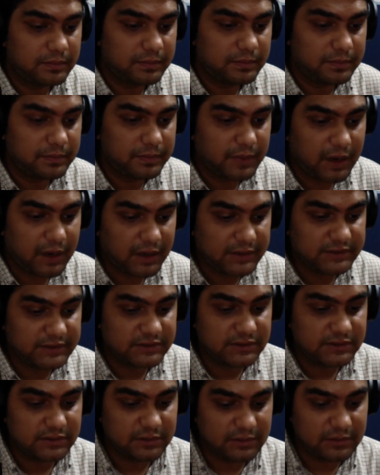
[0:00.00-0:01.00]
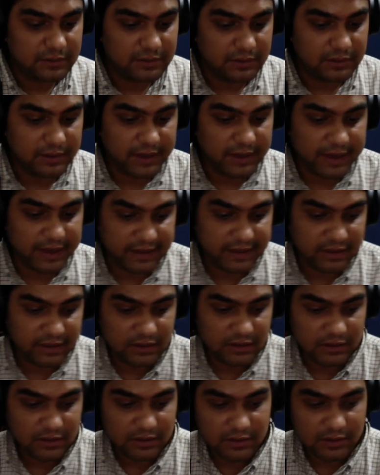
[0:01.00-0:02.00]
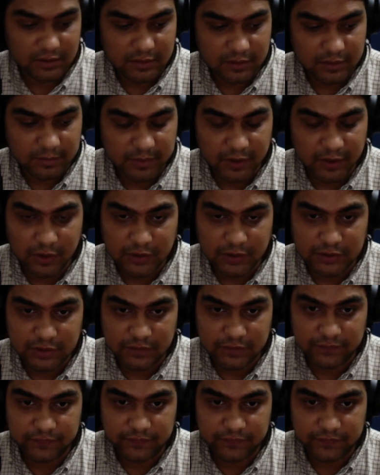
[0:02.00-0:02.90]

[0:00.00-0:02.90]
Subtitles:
plants dying because of